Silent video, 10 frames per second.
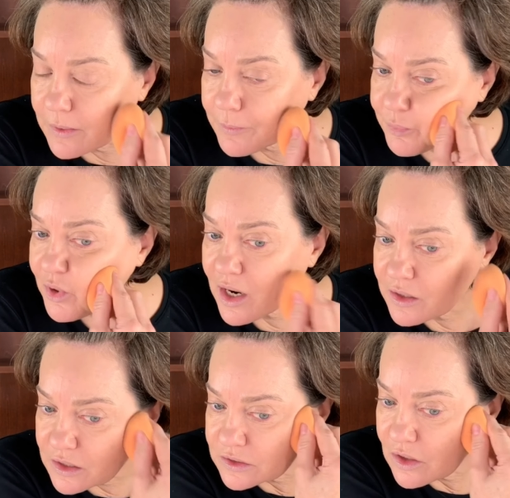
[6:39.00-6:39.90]

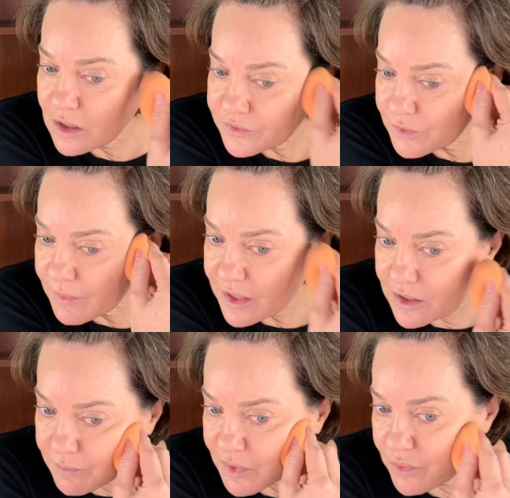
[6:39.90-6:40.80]
product, all the
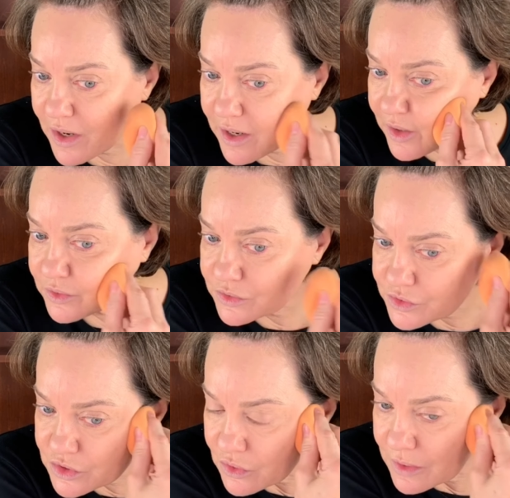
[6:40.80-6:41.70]
makeup around.
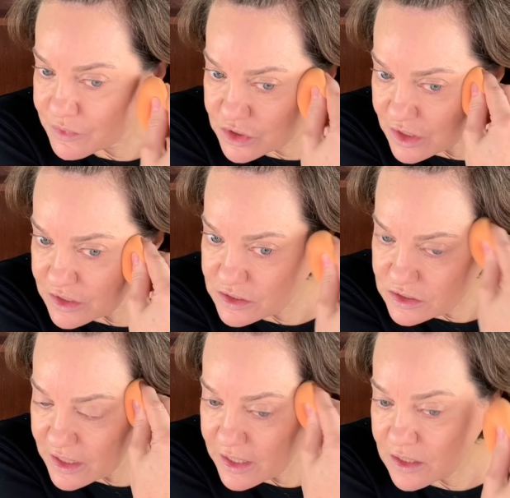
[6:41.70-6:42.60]
So I'm just
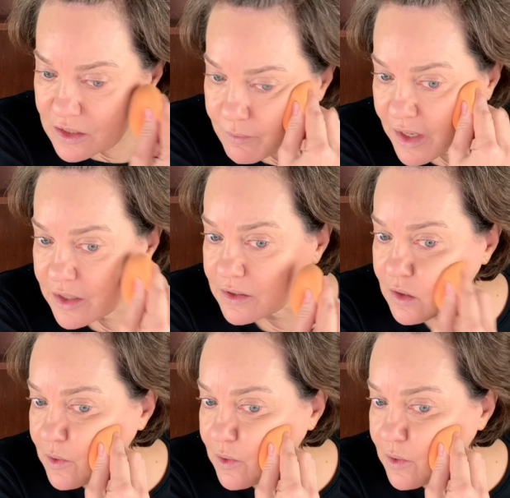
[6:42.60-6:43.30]
taking my